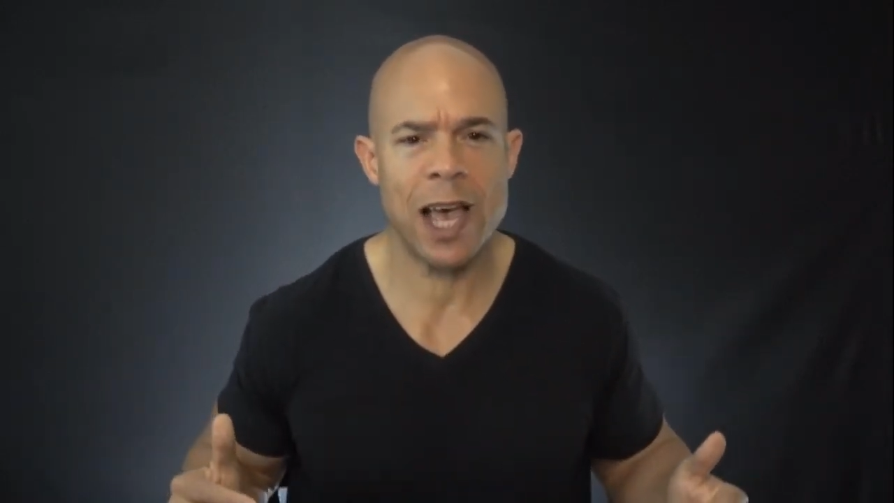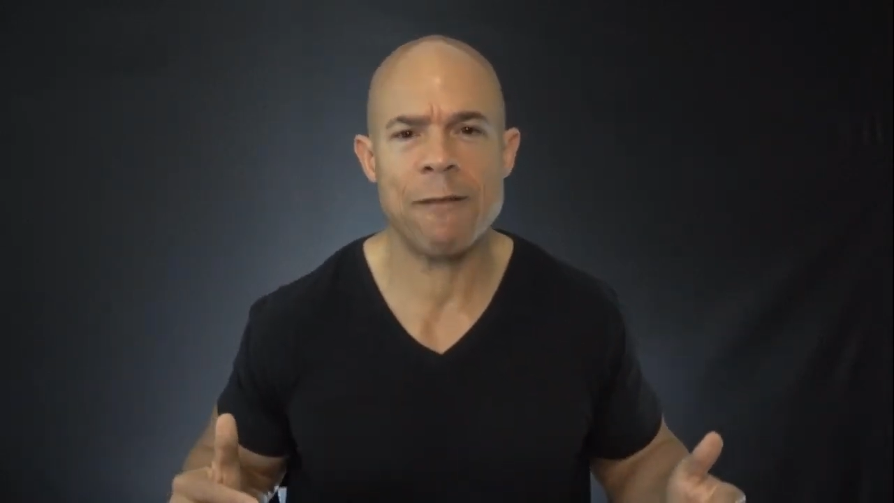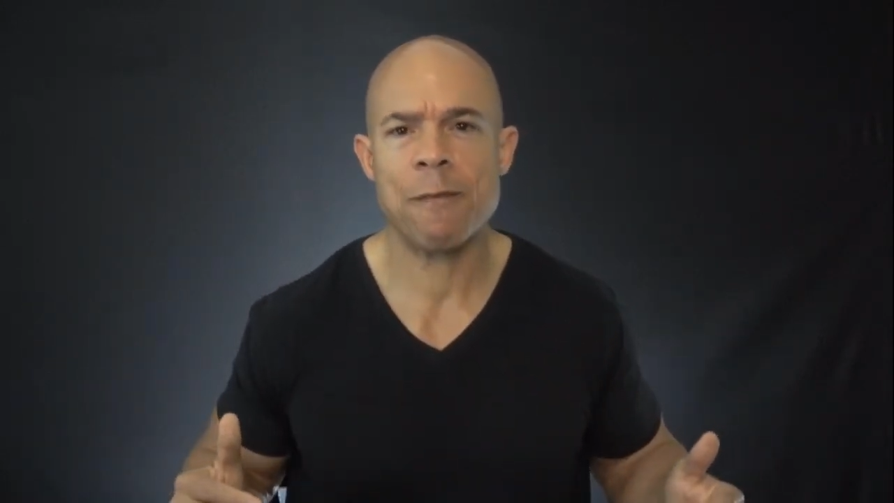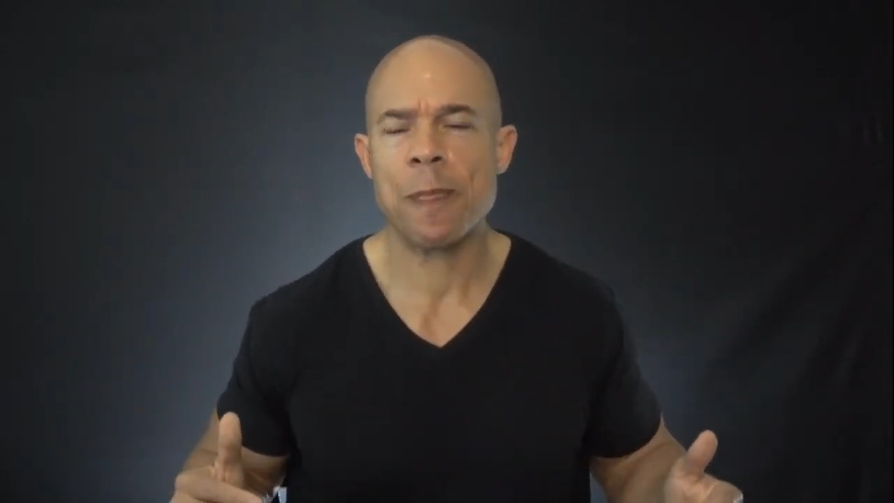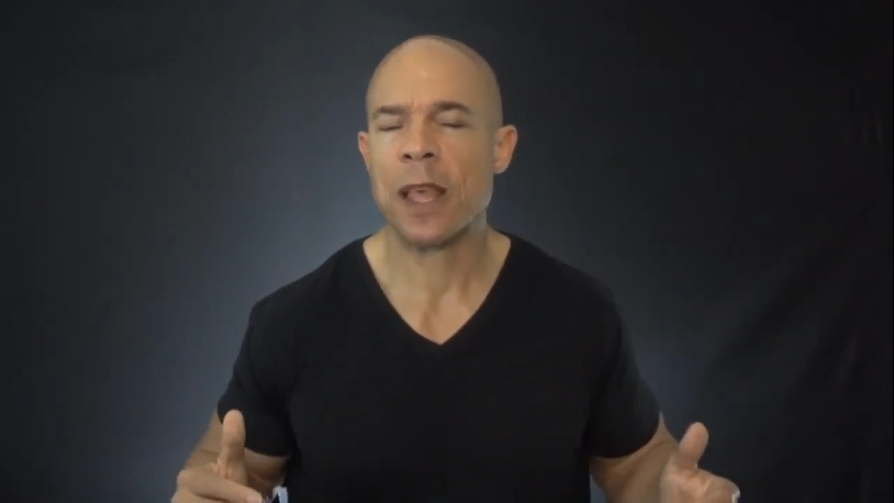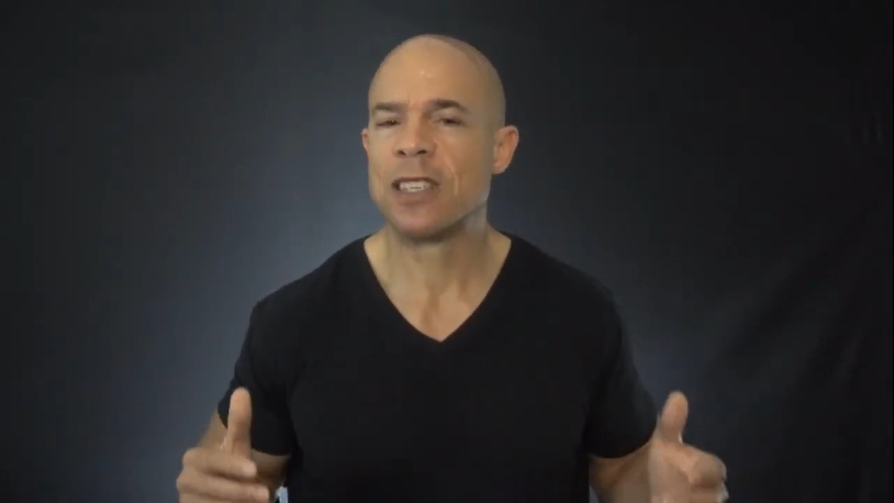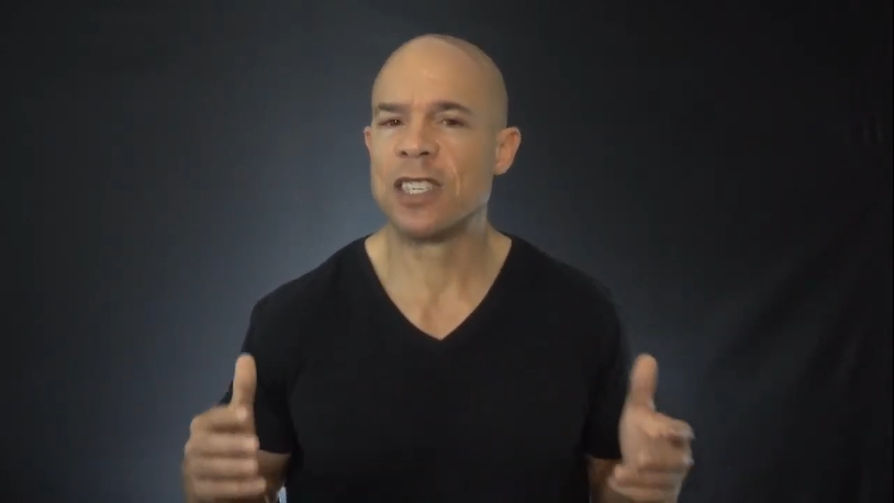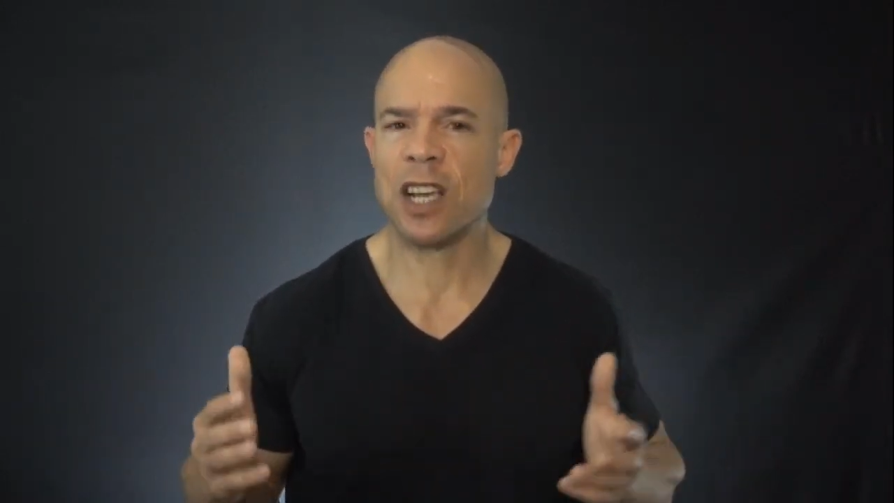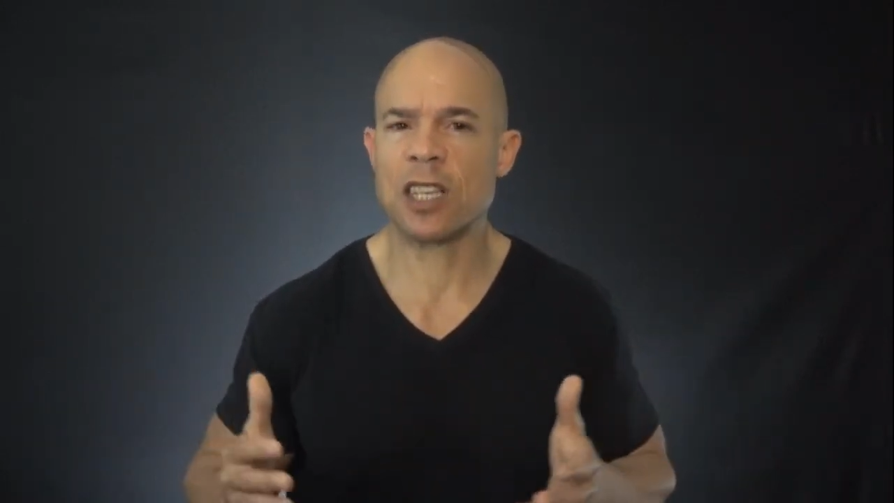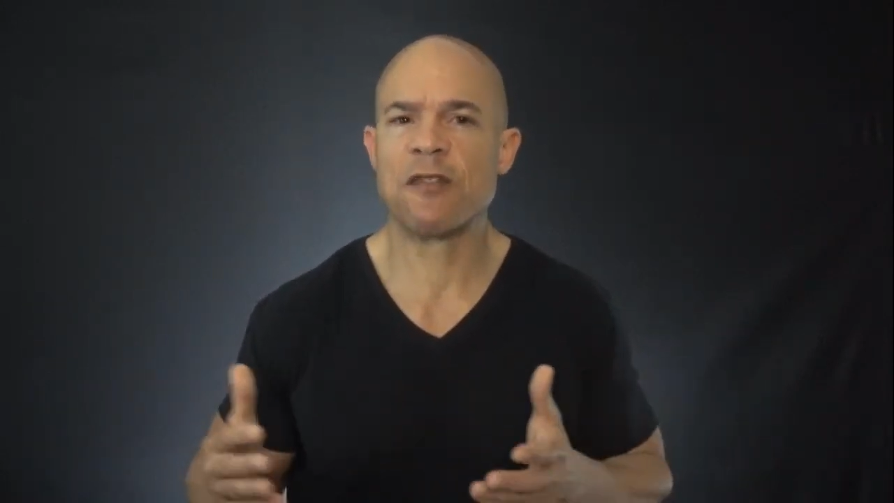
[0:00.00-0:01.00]
life.
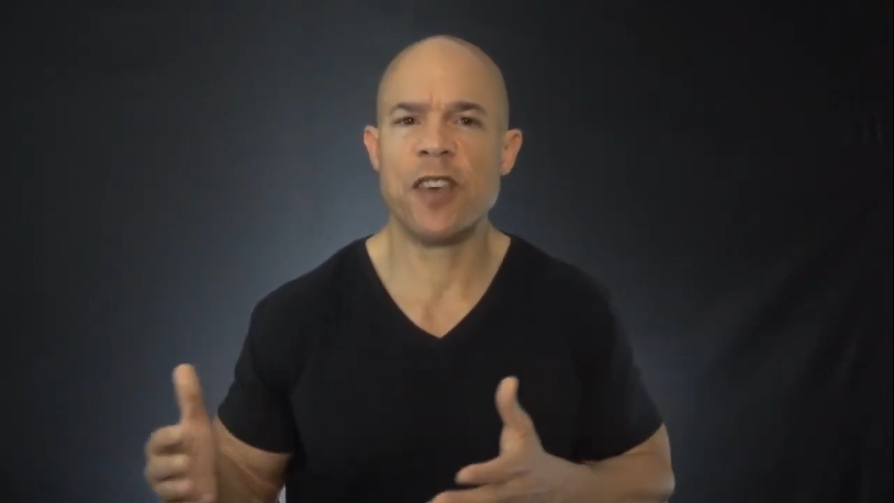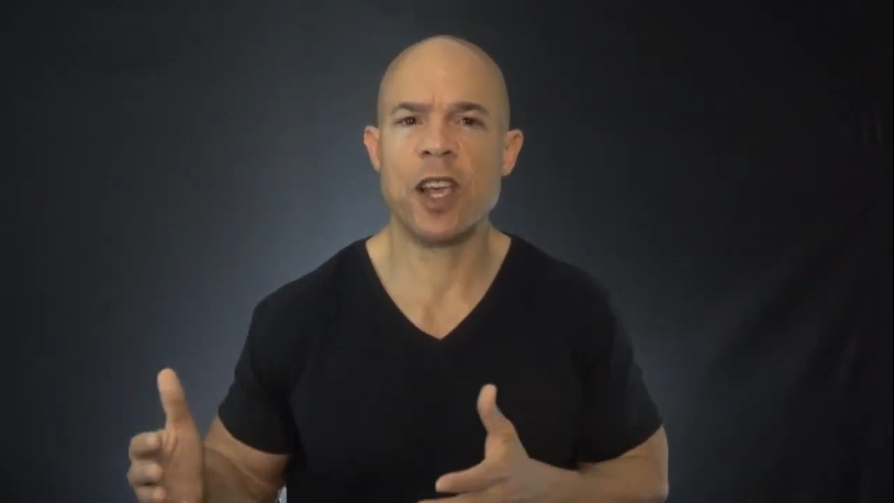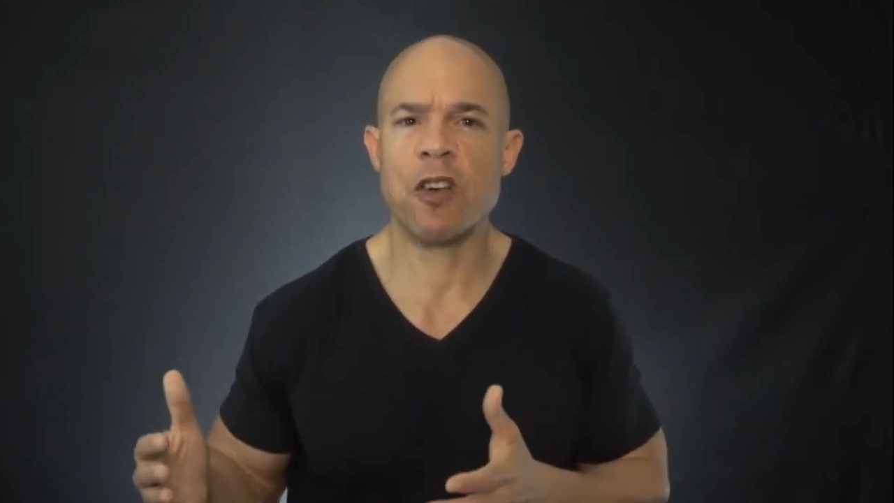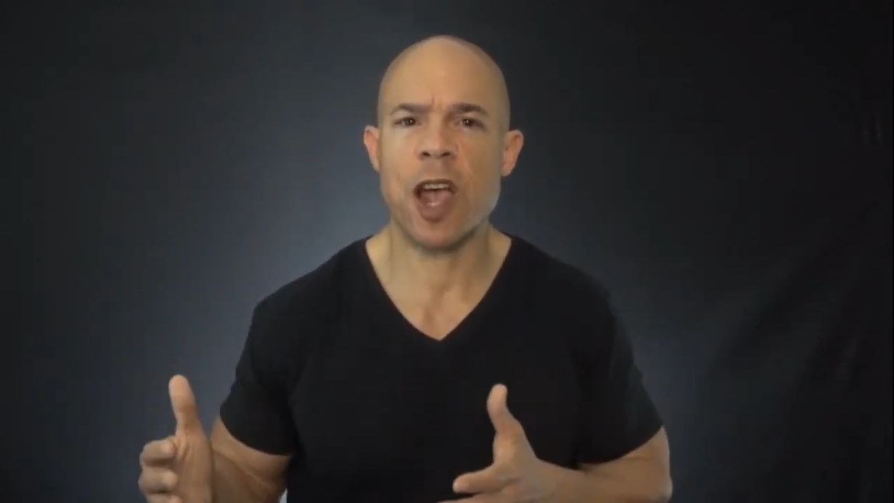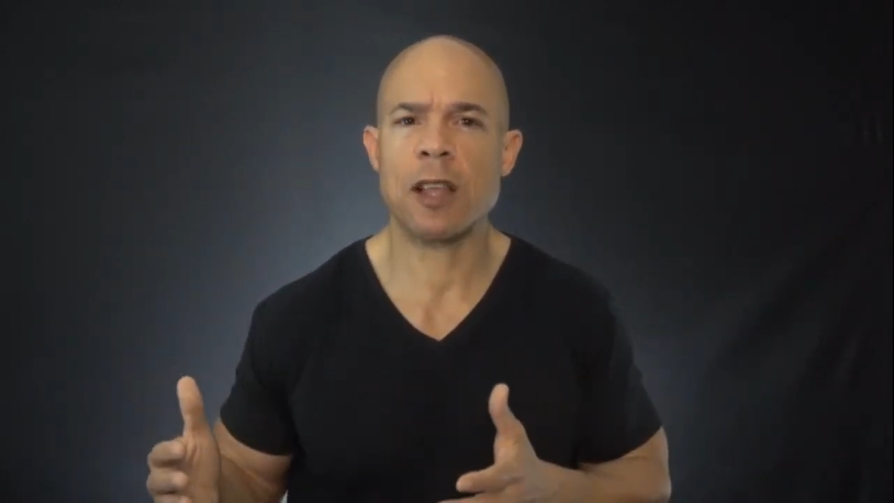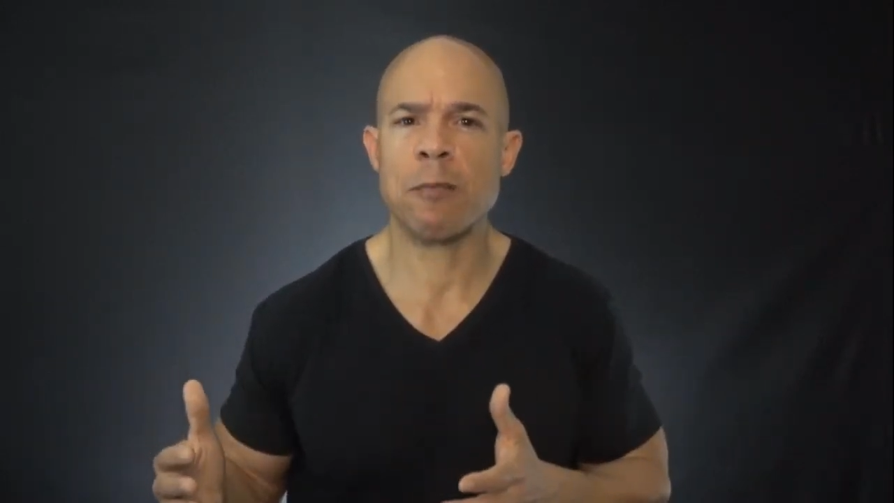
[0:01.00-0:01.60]
It's just figuring